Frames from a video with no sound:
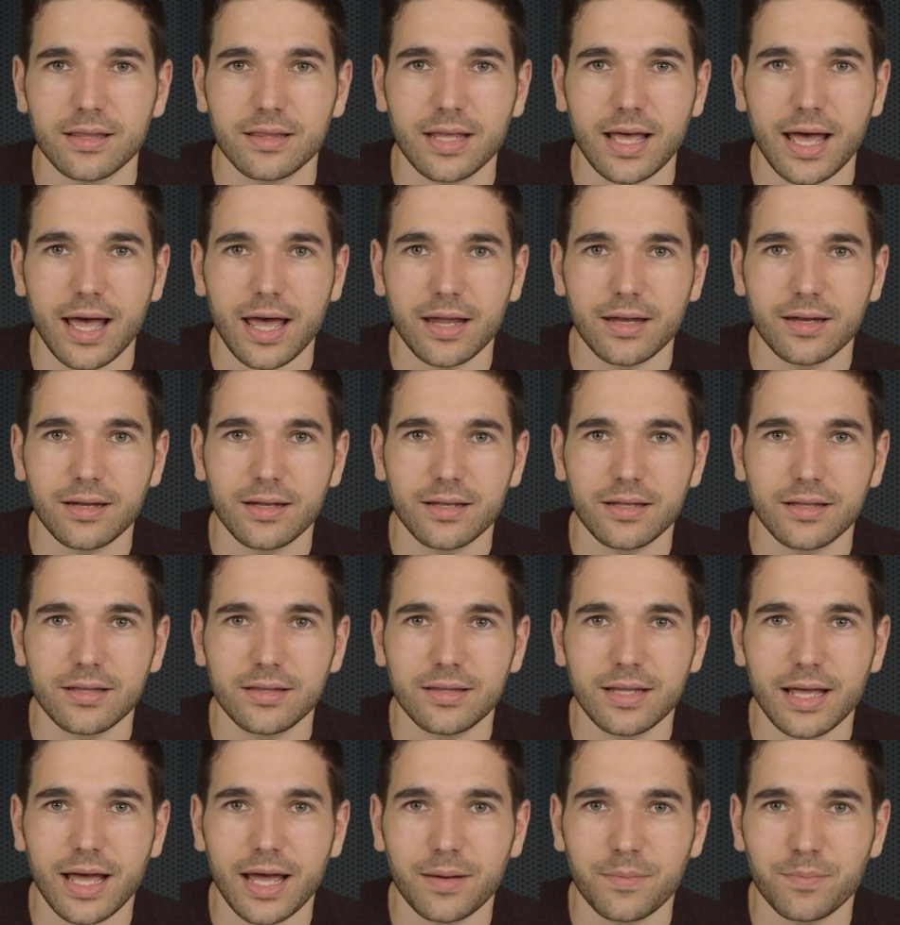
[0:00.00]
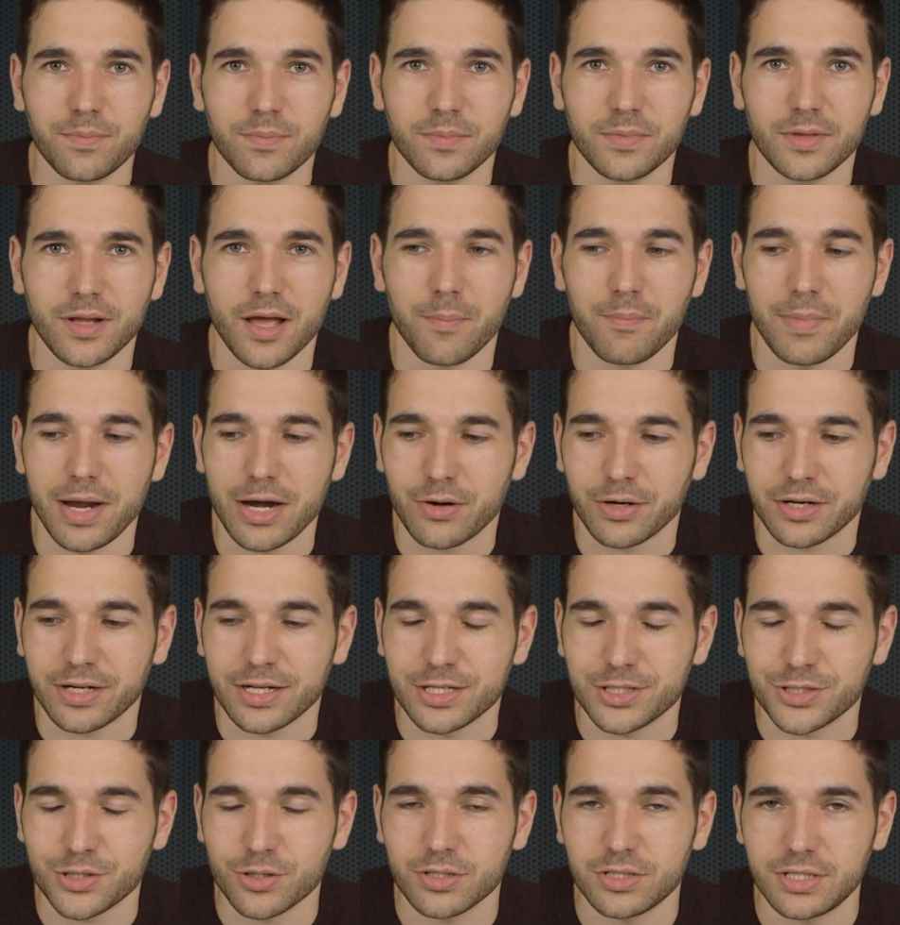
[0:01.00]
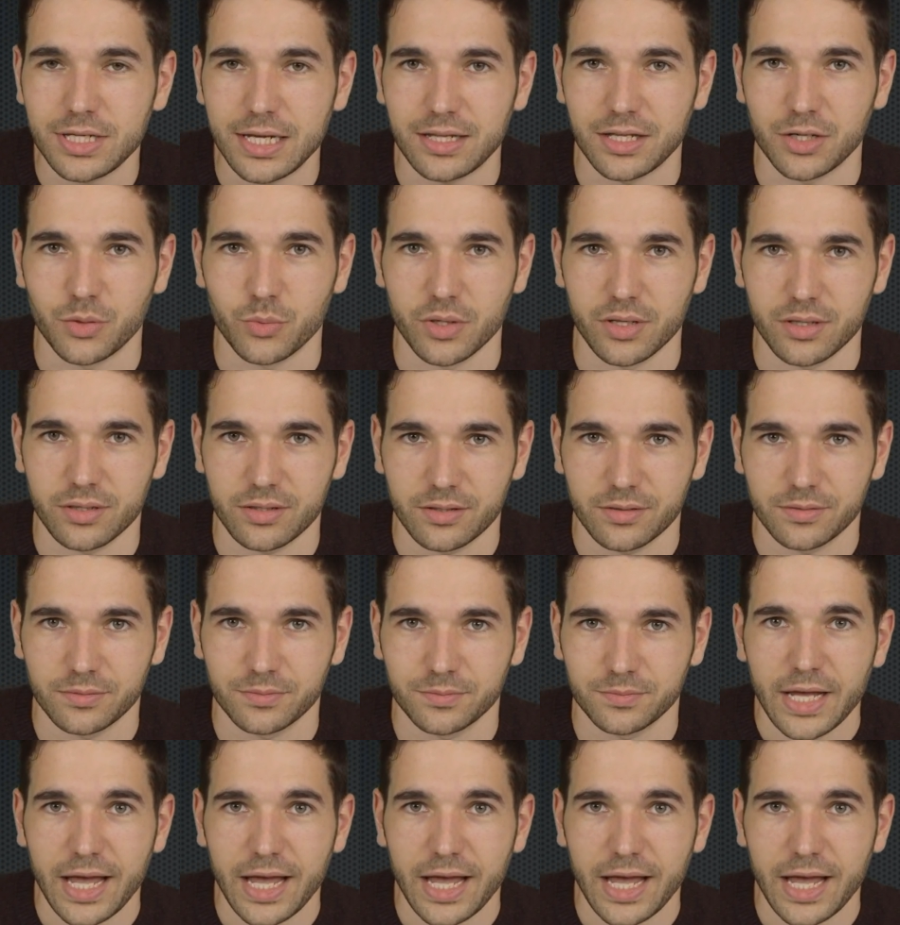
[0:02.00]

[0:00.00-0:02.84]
that Americans are dealing with.